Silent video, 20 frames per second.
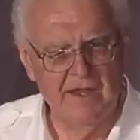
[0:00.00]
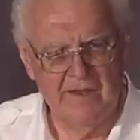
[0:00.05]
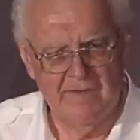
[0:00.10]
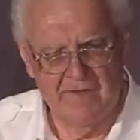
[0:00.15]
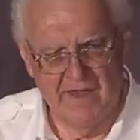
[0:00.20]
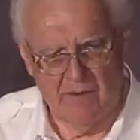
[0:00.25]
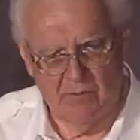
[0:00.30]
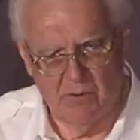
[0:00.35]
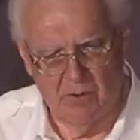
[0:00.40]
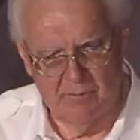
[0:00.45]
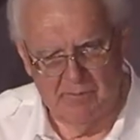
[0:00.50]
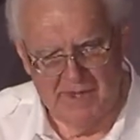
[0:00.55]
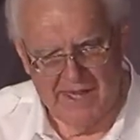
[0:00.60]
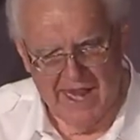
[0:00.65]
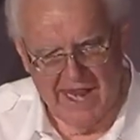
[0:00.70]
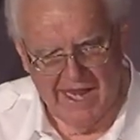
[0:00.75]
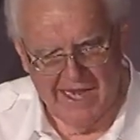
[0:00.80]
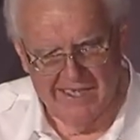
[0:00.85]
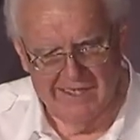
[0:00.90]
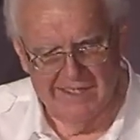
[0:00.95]
They will be
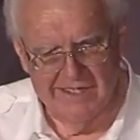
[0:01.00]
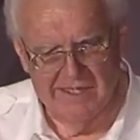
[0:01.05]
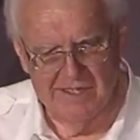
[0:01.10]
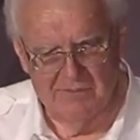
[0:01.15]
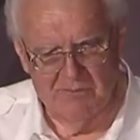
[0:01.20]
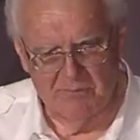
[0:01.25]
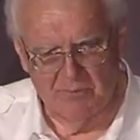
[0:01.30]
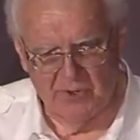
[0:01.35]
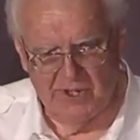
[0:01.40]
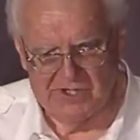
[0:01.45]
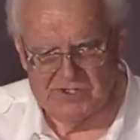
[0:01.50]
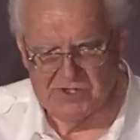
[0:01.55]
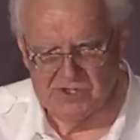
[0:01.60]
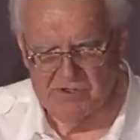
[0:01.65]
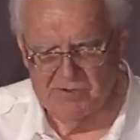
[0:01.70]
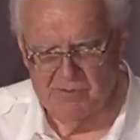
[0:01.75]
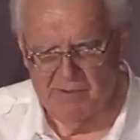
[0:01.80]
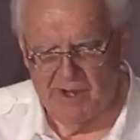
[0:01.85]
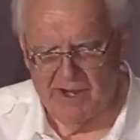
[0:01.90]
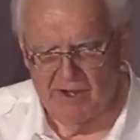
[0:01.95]
hated and
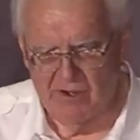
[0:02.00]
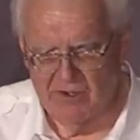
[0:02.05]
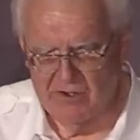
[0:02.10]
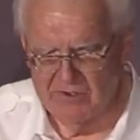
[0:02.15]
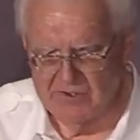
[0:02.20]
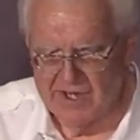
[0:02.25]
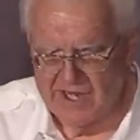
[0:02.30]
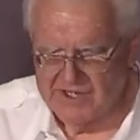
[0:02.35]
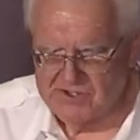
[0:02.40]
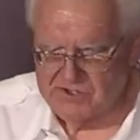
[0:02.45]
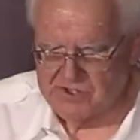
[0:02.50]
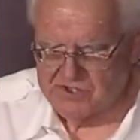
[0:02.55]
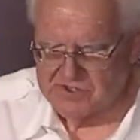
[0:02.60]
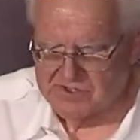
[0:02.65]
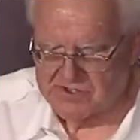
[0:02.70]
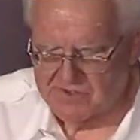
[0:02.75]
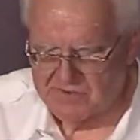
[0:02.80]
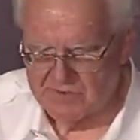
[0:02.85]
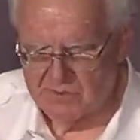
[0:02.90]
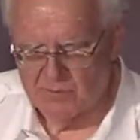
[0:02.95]
pressured by all
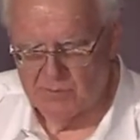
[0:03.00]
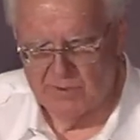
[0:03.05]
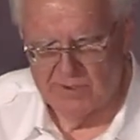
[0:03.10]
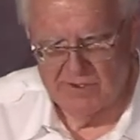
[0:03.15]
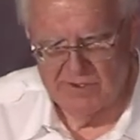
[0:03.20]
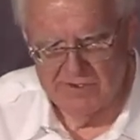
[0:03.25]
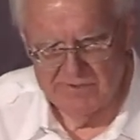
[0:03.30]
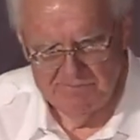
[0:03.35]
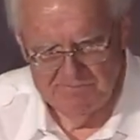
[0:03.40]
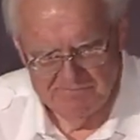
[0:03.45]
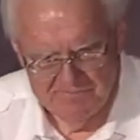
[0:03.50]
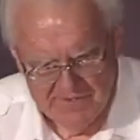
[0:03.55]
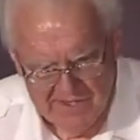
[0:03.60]
nations of the world.